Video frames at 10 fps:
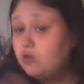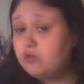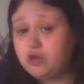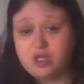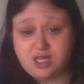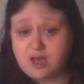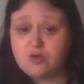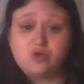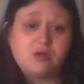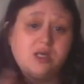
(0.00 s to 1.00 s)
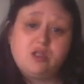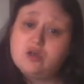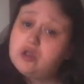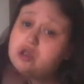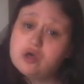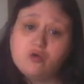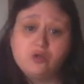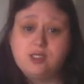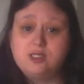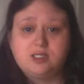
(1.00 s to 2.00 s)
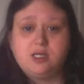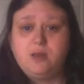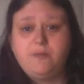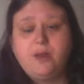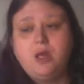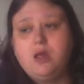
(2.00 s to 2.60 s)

she settles right down, she goes to sleep.